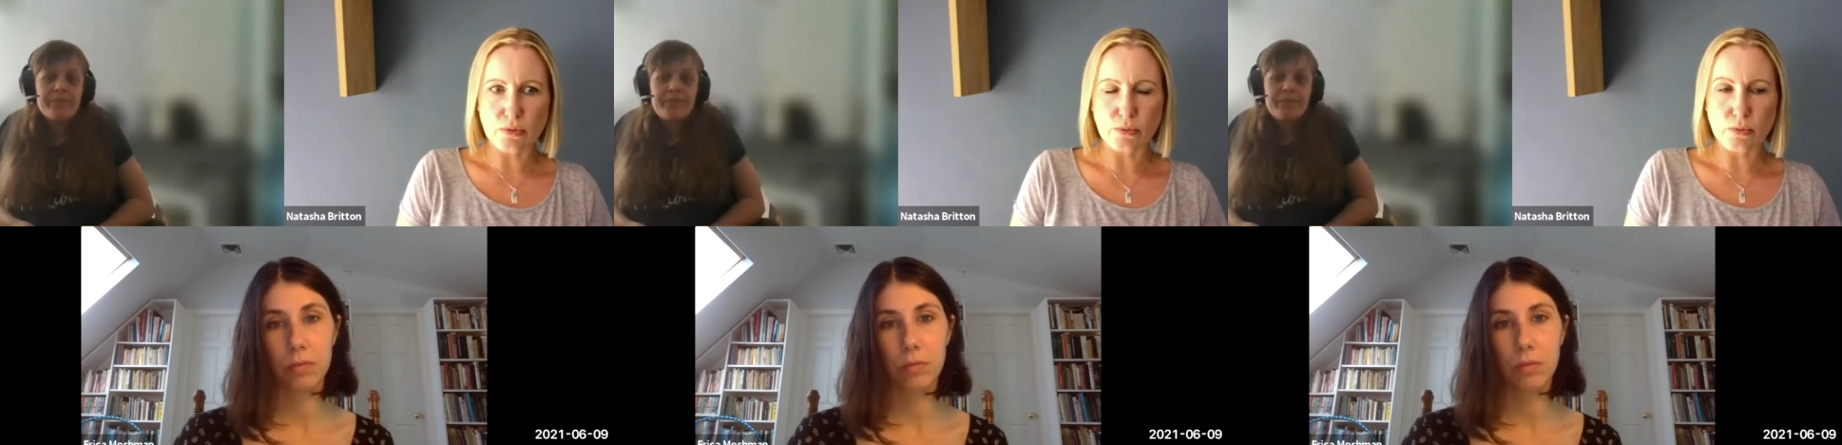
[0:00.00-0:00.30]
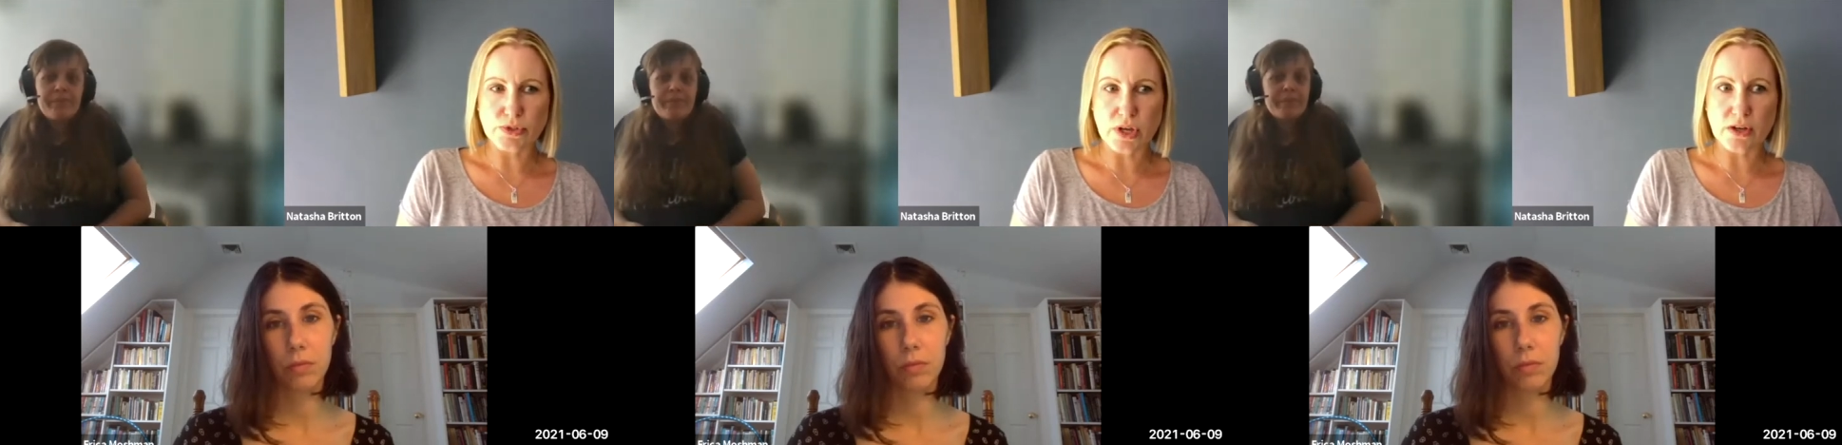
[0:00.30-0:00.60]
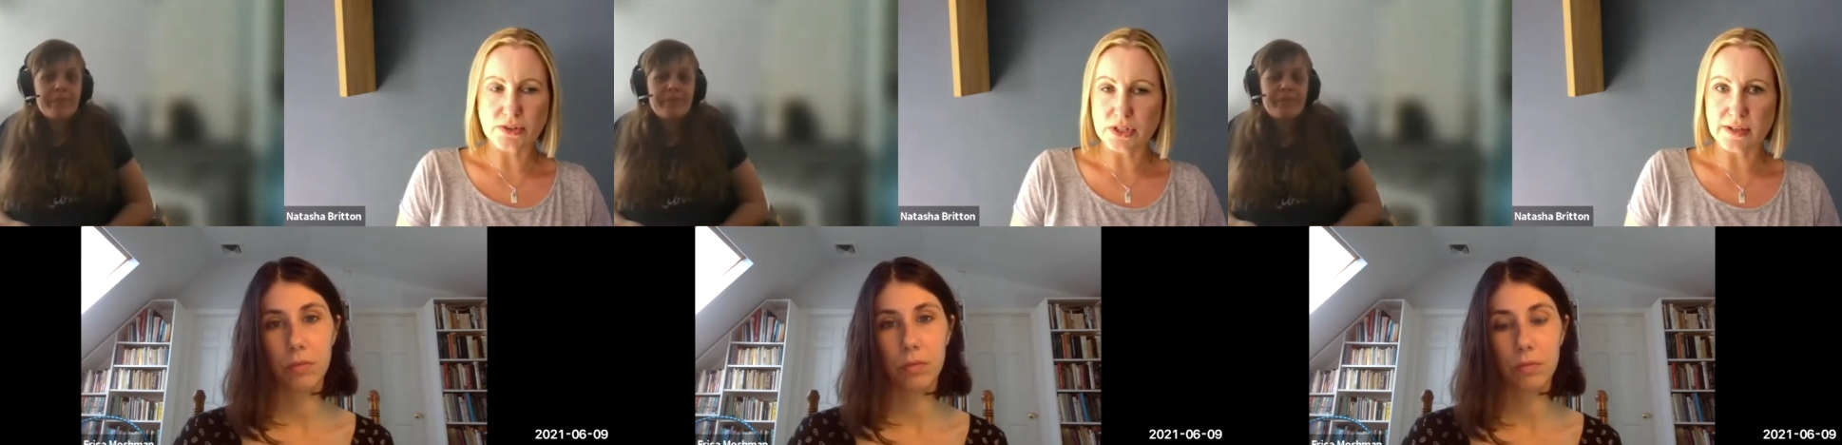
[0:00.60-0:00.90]
Speaker 1: was
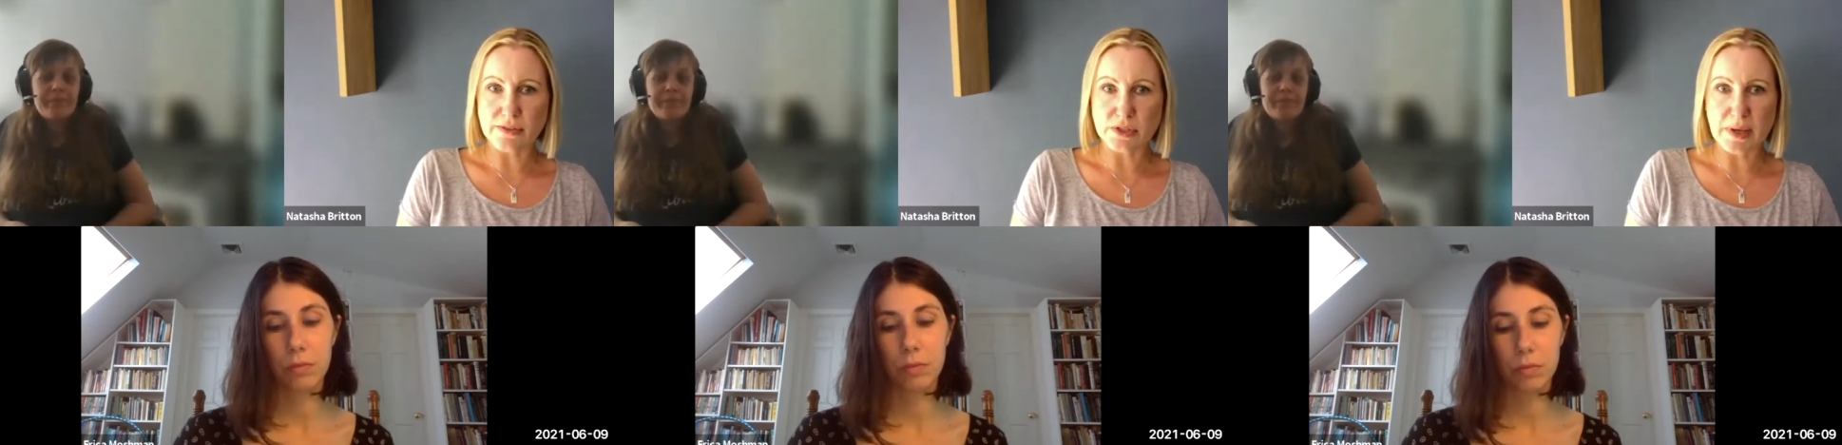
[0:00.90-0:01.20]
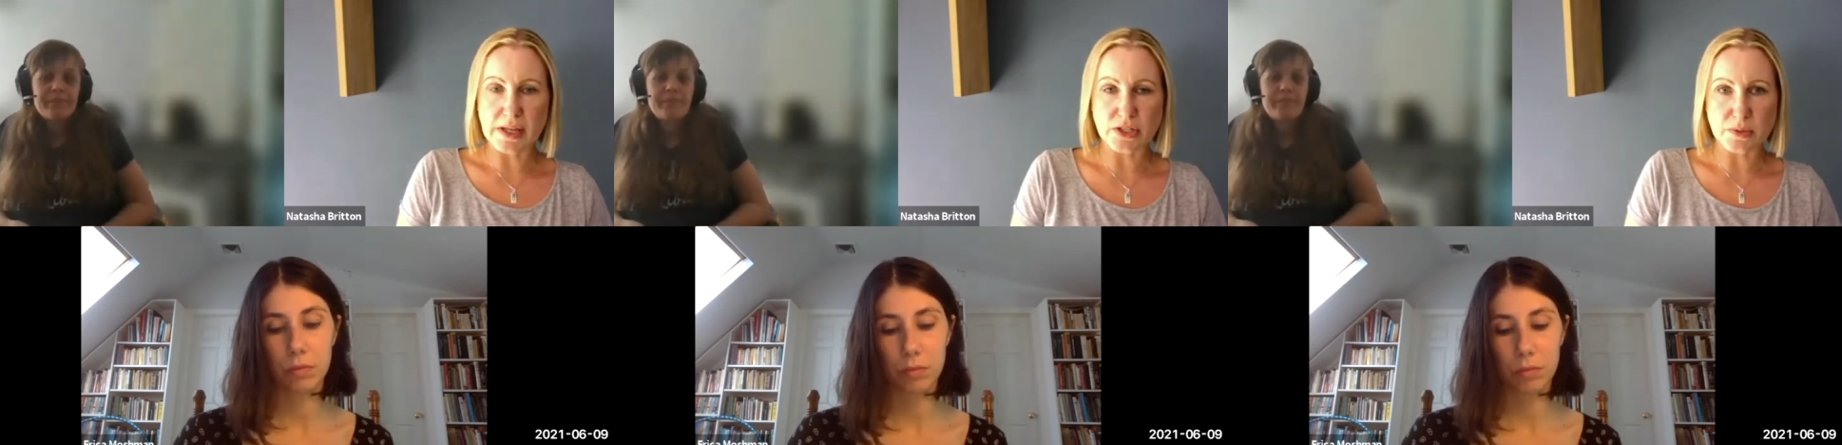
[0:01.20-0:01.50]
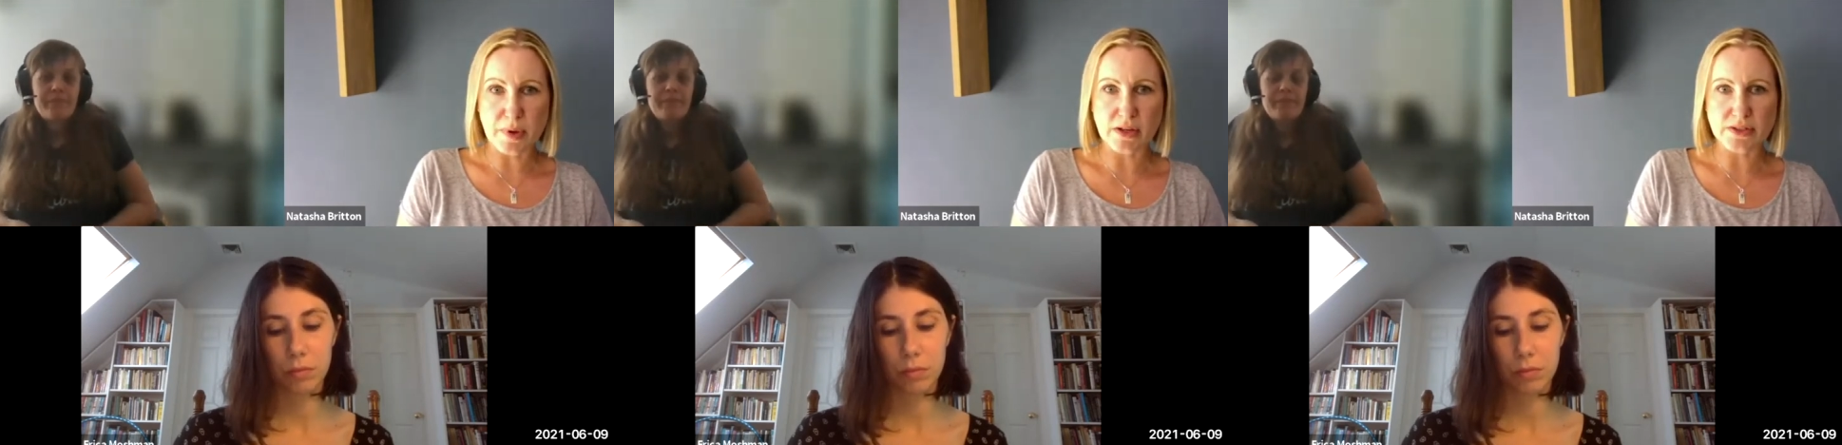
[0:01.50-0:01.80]
asked to give a speech as
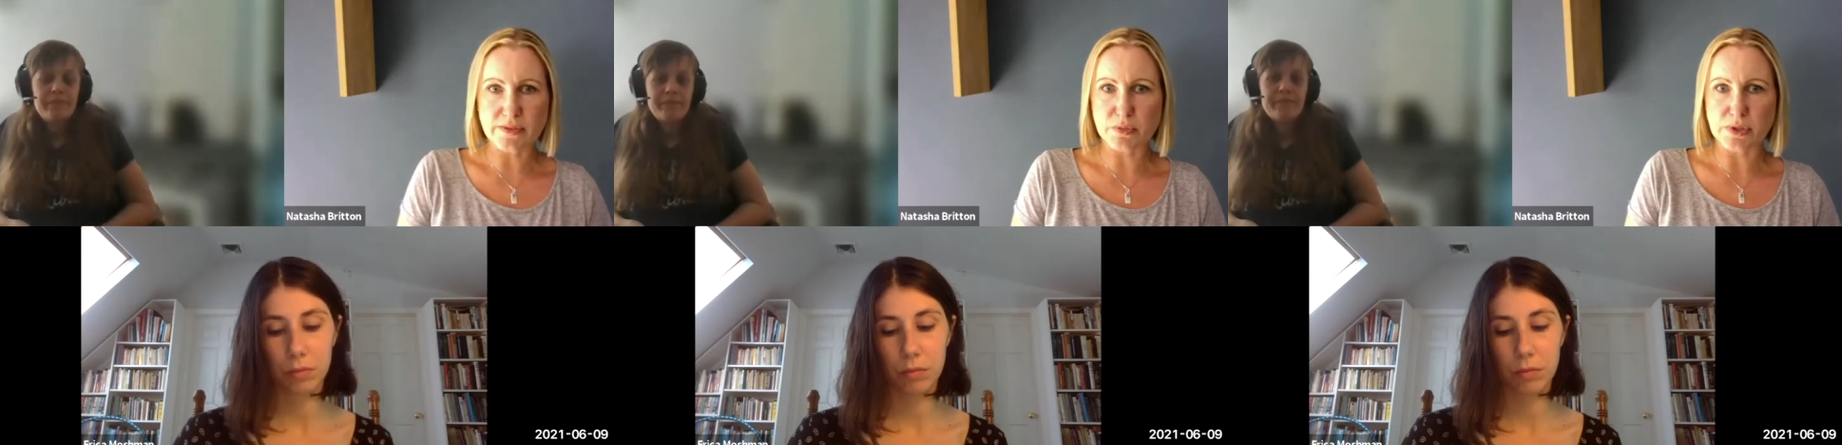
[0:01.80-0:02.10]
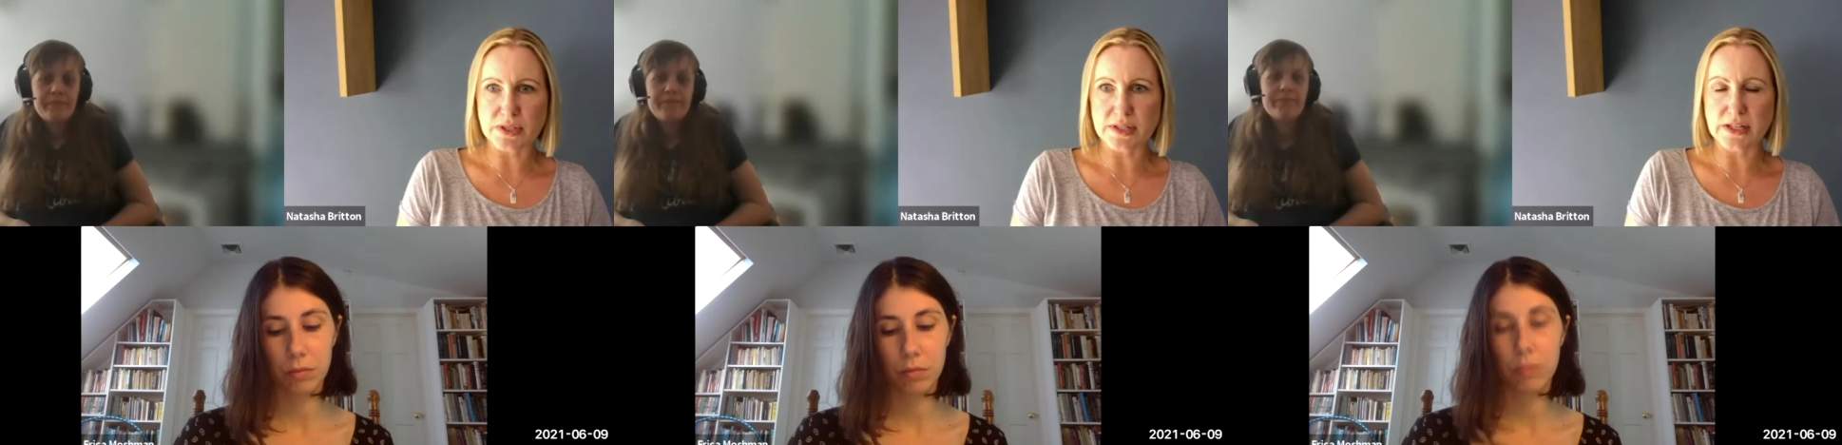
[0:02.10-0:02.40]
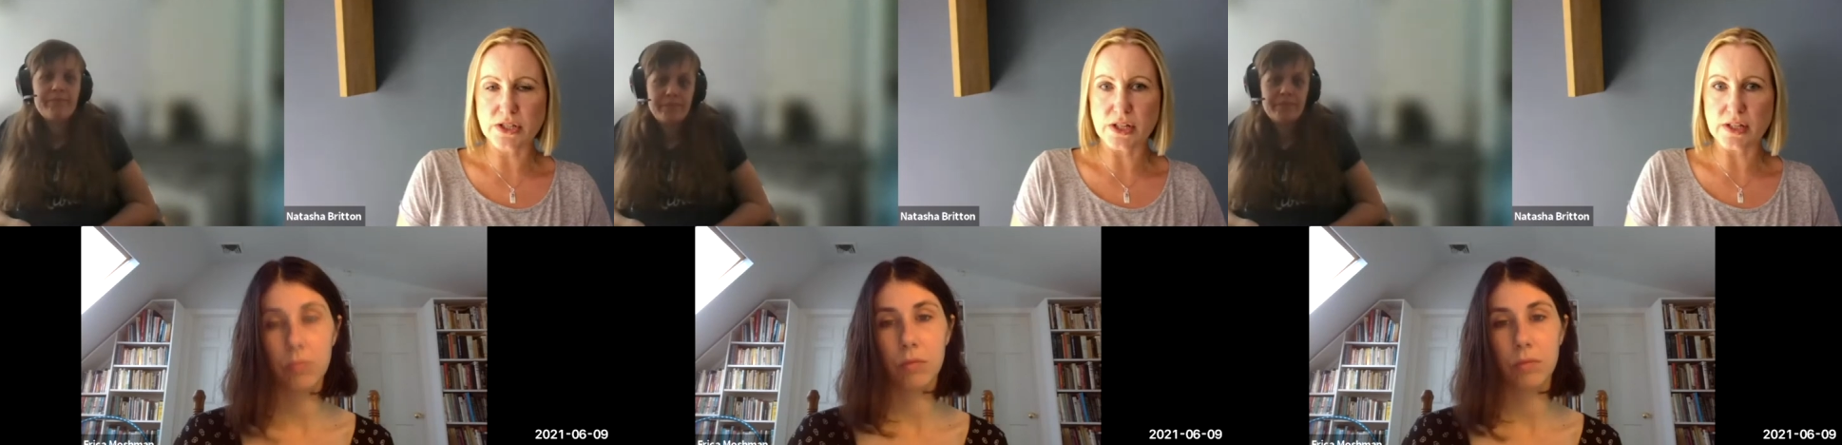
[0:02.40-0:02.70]
part of his
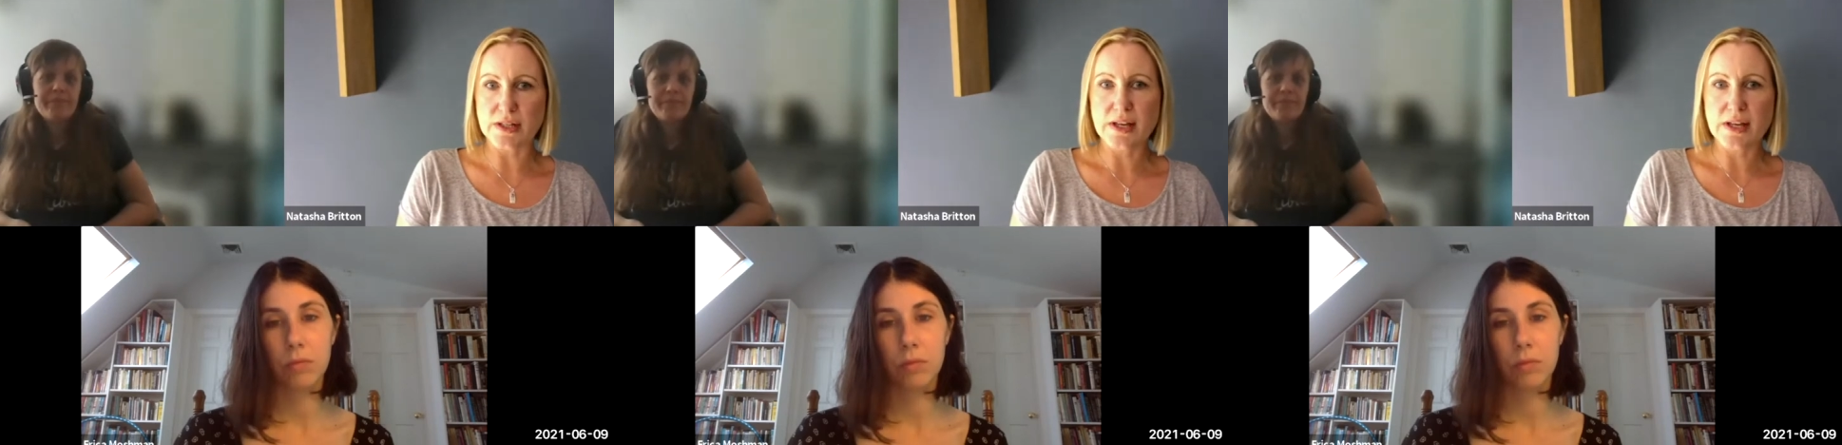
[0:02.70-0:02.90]
presentation,